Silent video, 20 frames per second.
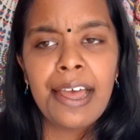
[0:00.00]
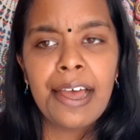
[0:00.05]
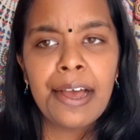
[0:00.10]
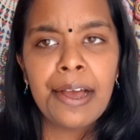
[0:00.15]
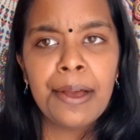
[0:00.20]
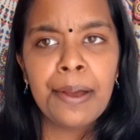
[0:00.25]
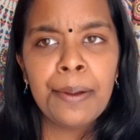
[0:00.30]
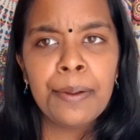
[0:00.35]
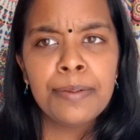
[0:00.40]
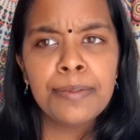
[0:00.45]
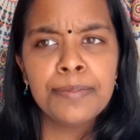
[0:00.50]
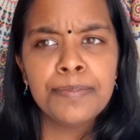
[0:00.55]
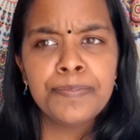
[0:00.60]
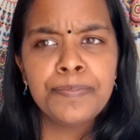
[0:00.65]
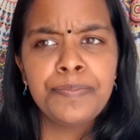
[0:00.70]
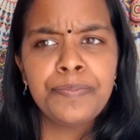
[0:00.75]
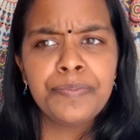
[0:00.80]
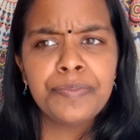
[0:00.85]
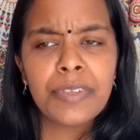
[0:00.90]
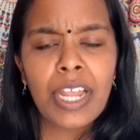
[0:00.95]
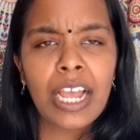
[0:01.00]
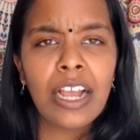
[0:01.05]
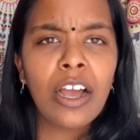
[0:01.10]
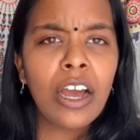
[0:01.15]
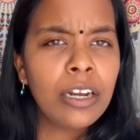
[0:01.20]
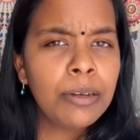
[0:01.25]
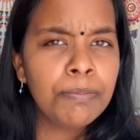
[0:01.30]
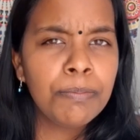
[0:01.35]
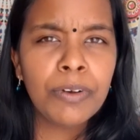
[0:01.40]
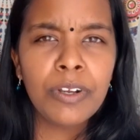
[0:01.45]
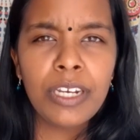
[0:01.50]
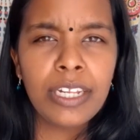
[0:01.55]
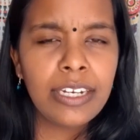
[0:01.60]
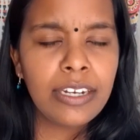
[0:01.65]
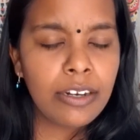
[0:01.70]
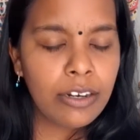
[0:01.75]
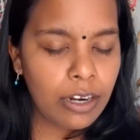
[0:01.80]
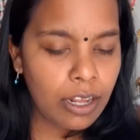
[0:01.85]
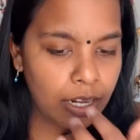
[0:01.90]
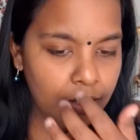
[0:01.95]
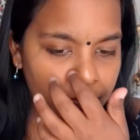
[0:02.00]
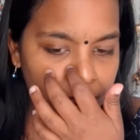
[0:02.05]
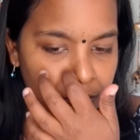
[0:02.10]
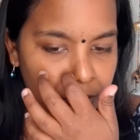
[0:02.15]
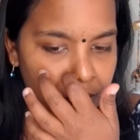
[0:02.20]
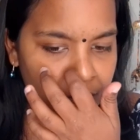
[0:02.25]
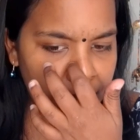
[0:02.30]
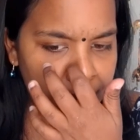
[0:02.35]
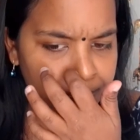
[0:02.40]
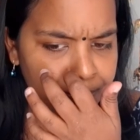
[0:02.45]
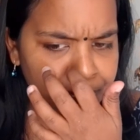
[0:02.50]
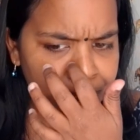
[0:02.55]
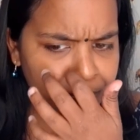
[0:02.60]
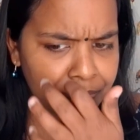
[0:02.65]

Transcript: I got bullied a lot for it.